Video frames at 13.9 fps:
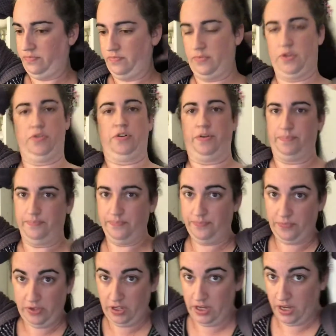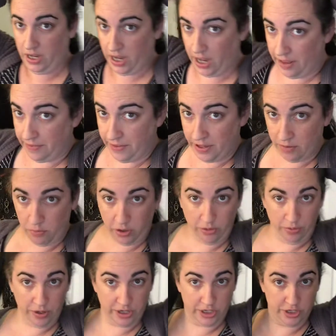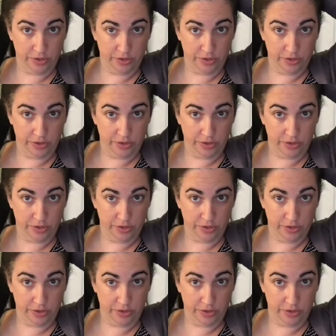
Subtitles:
okay, and then we're going to